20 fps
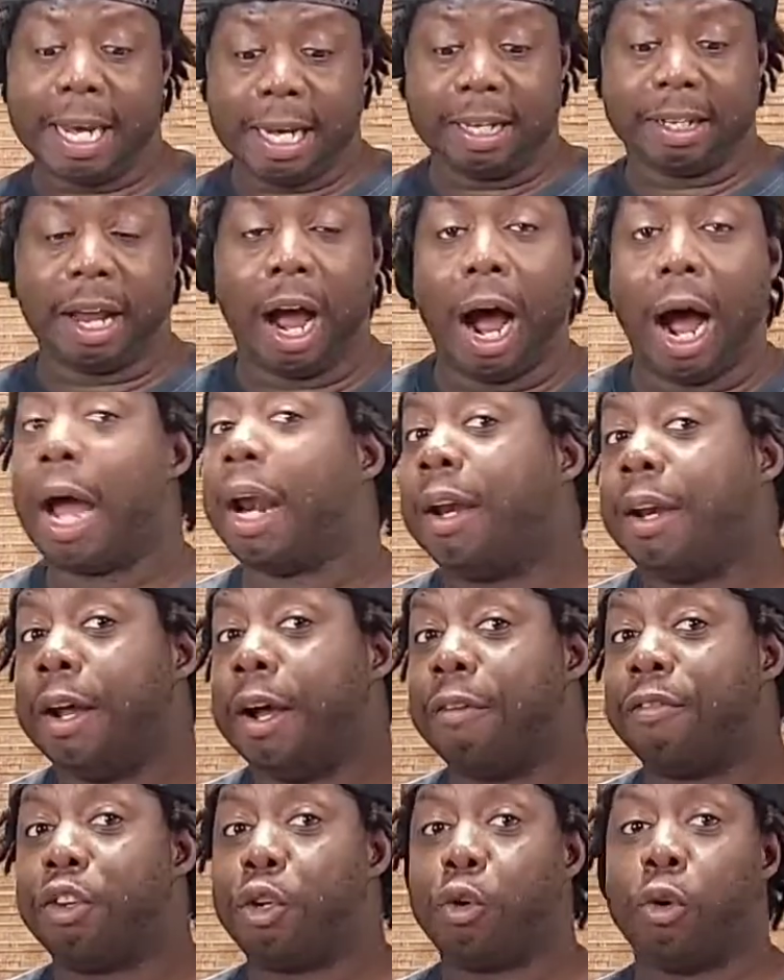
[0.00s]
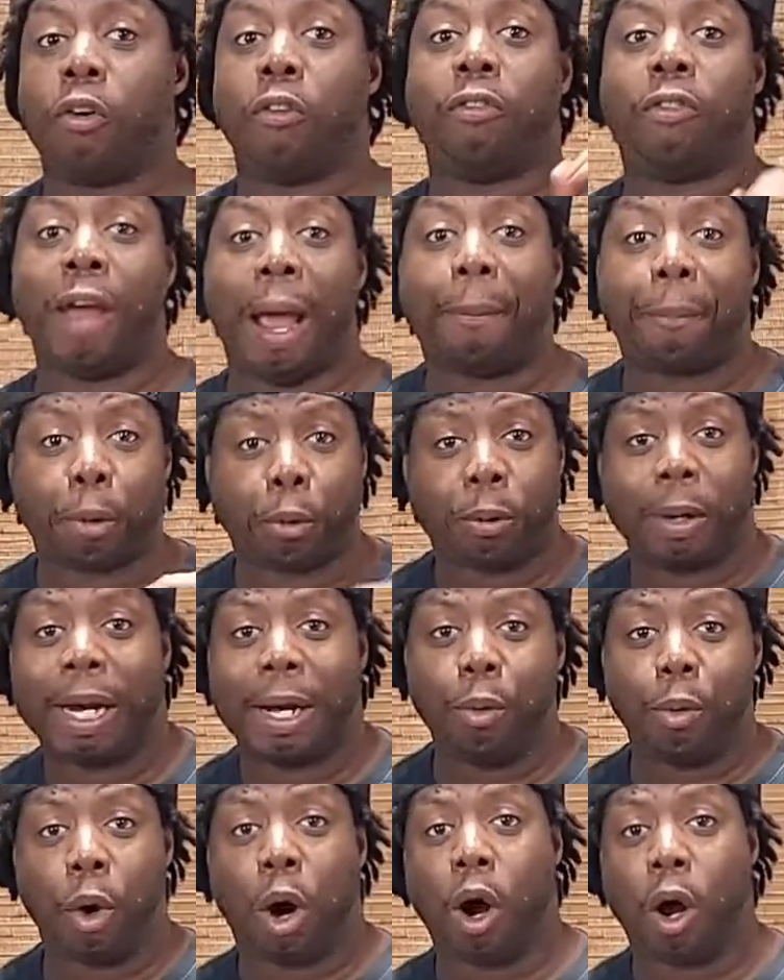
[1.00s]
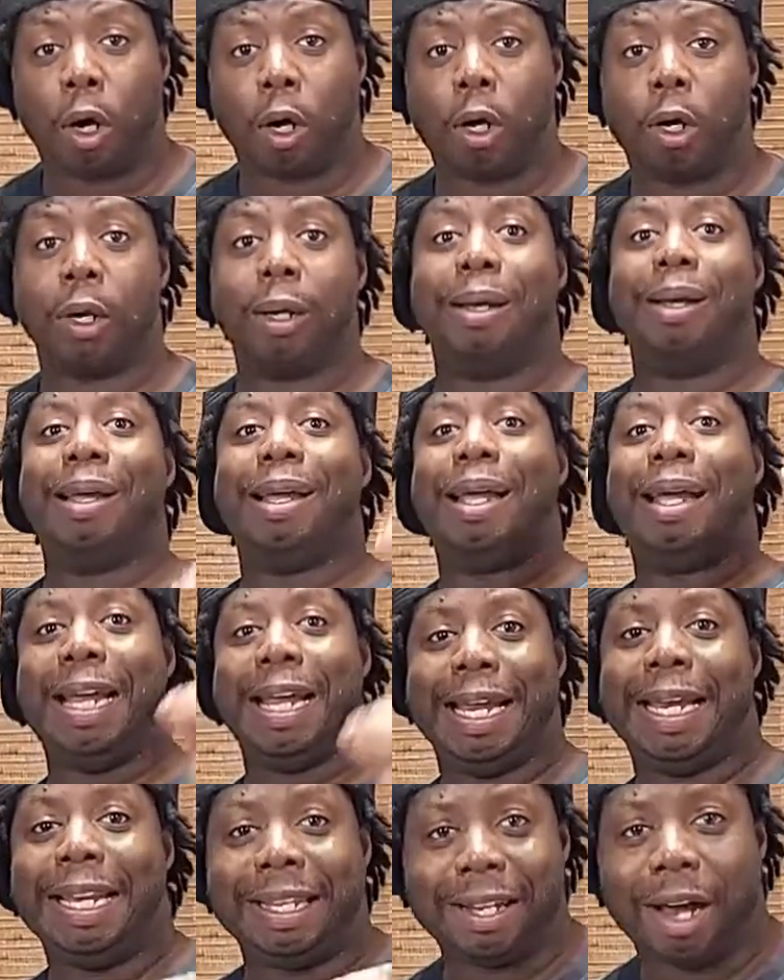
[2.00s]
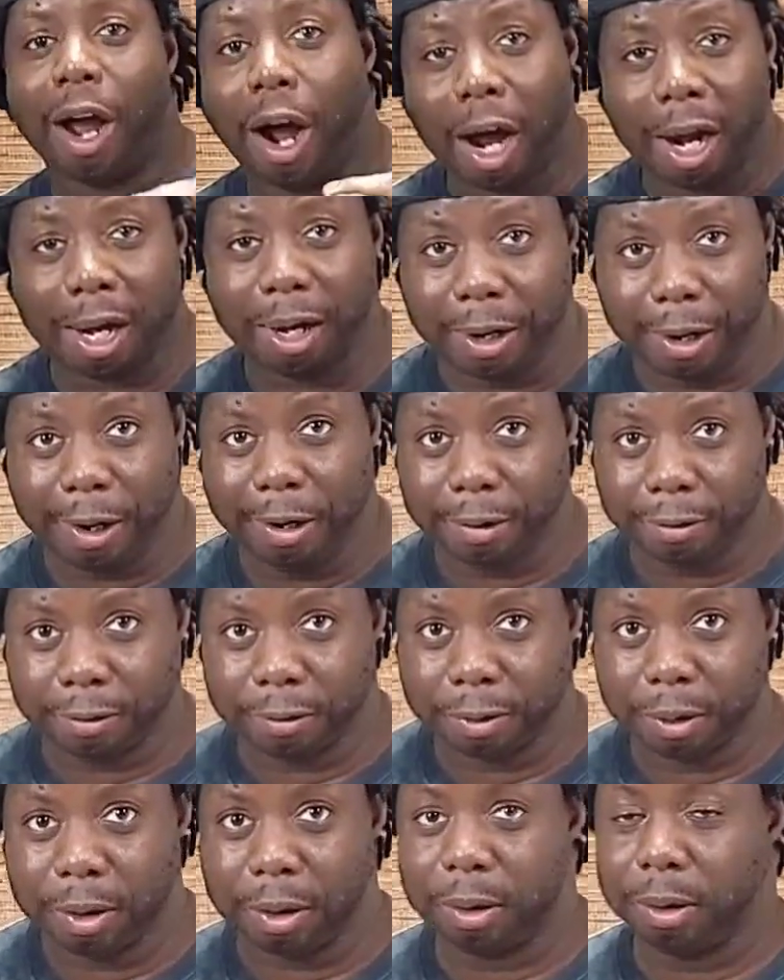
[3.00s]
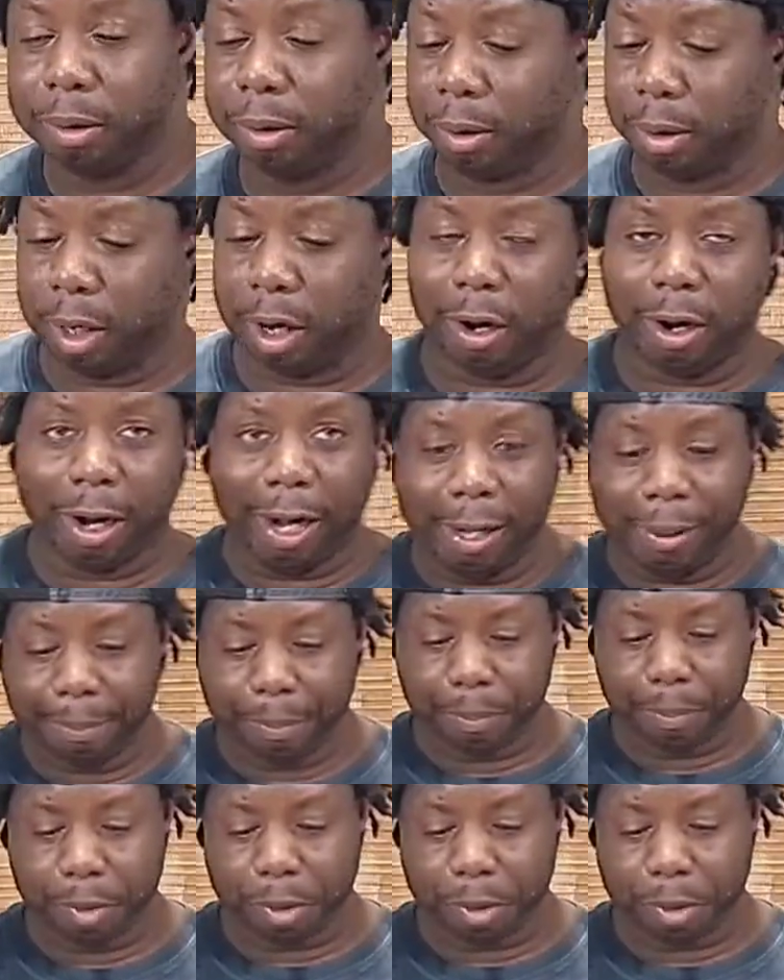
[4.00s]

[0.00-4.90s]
is hot enough to evaporate water, it is hot enough, all right?